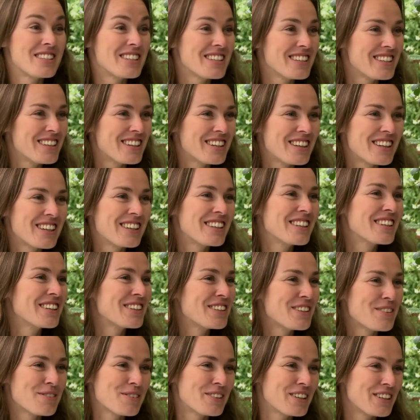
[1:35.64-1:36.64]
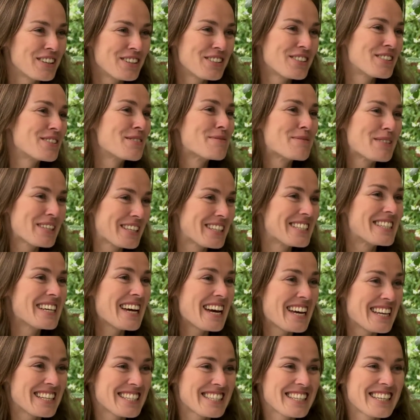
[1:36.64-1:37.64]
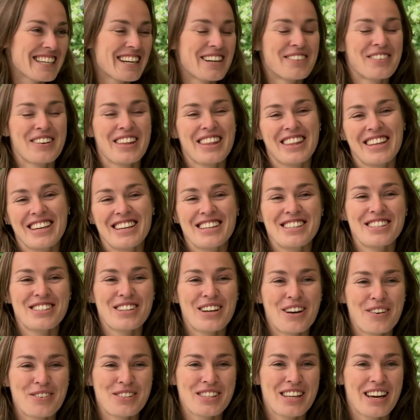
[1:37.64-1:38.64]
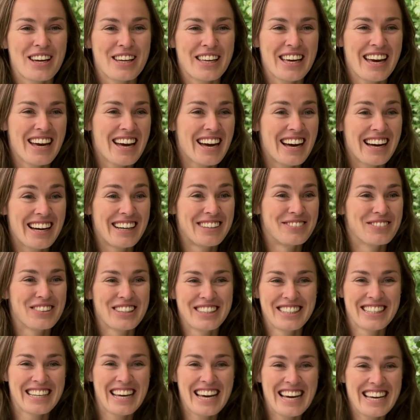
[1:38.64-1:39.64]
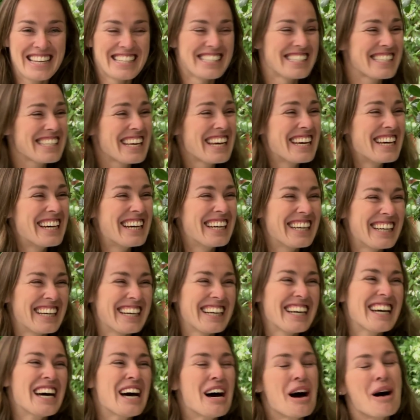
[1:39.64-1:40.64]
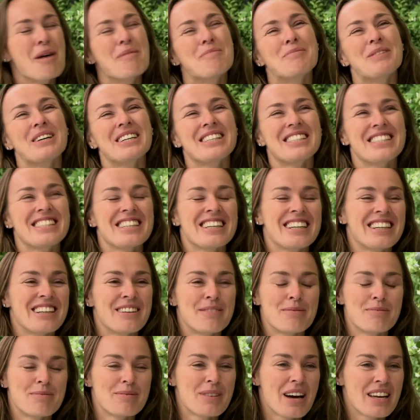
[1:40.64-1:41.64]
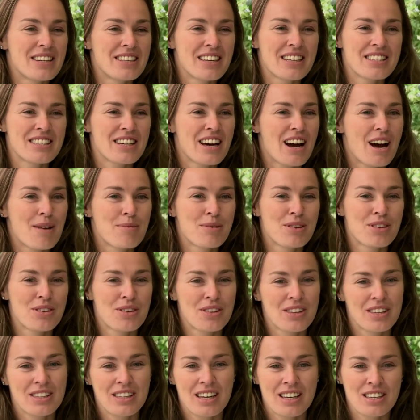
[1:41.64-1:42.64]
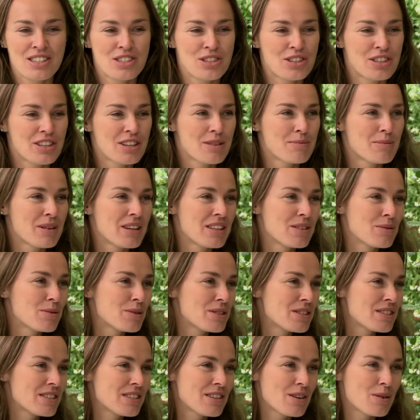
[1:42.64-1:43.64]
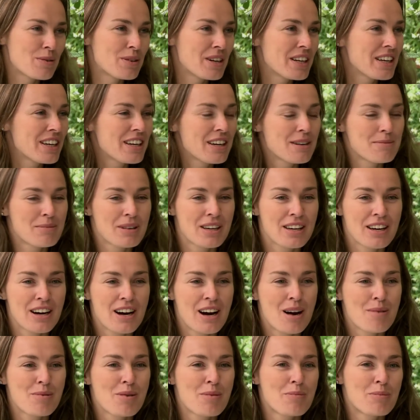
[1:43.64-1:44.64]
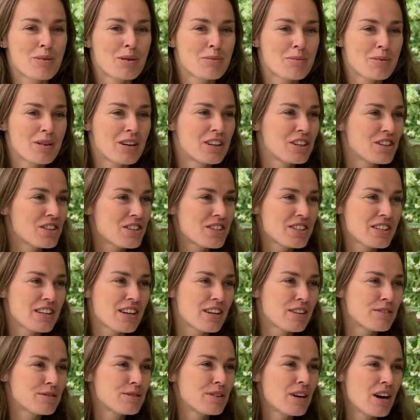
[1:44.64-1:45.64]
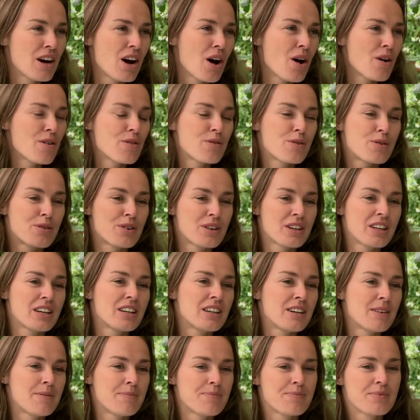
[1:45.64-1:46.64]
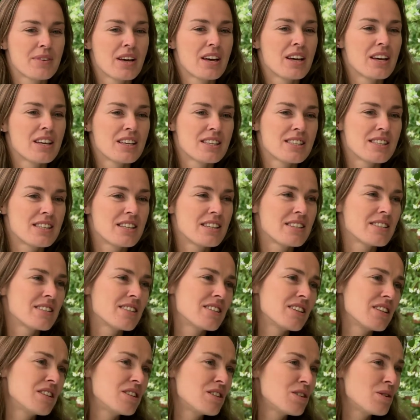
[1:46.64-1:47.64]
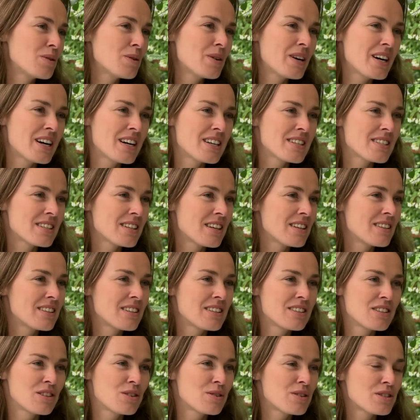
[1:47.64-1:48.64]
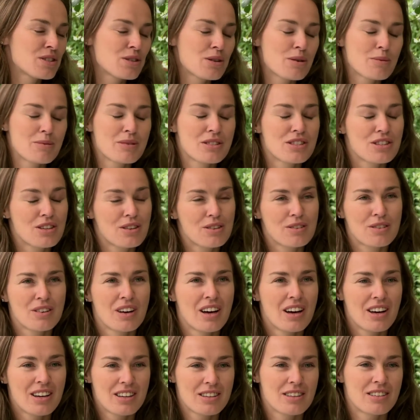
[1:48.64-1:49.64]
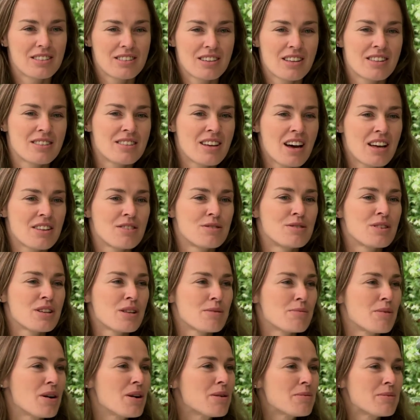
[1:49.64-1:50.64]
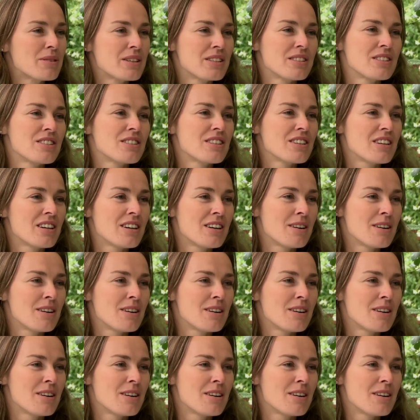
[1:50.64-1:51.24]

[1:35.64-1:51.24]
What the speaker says: dinner, you know, where it used to be the dance and everything. So I was like, yeah, I'm going to dance. But at that time, you know, the next tournament was already coming up. You prepare yourself for the season in the US and then the US Open. So at that real moment,